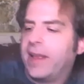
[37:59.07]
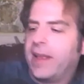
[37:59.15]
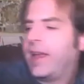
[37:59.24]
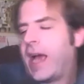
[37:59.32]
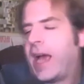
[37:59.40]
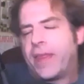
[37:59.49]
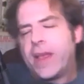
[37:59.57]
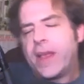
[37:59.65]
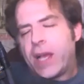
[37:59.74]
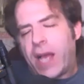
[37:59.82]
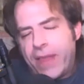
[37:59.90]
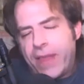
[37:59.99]

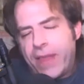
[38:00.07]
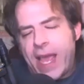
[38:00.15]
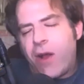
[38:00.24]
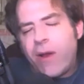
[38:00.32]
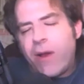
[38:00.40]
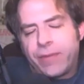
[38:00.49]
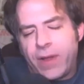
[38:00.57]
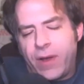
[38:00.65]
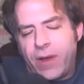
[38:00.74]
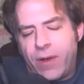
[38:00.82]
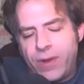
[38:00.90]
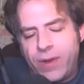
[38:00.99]
I think Harris,
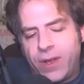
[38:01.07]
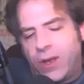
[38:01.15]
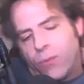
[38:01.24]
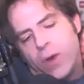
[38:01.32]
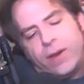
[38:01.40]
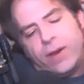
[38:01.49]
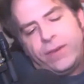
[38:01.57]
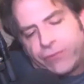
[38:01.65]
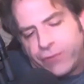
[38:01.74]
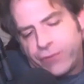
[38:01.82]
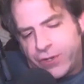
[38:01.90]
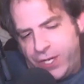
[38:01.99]
though, one
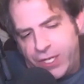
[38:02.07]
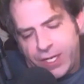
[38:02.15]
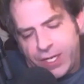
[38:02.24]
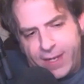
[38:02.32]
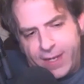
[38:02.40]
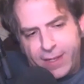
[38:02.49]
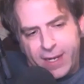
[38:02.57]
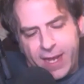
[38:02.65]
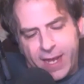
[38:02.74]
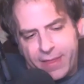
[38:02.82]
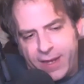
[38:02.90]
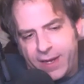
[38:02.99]
strategic thing that I
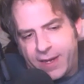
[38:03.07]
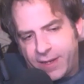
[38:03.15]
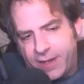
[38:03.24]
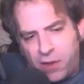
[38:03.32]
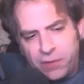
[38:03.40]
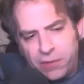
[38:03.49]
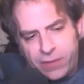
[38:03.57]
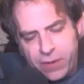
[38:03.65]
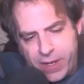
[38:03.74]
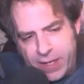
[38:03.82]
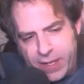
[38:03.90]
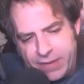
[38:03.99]
think also
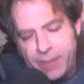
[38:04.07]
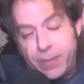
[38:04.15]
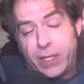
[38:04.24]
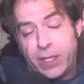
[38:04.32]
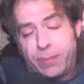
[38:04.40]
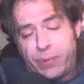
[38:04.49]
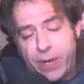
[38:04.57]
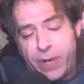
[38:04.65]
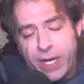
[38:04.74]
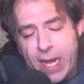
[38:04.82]
Tim Dillon pointed out,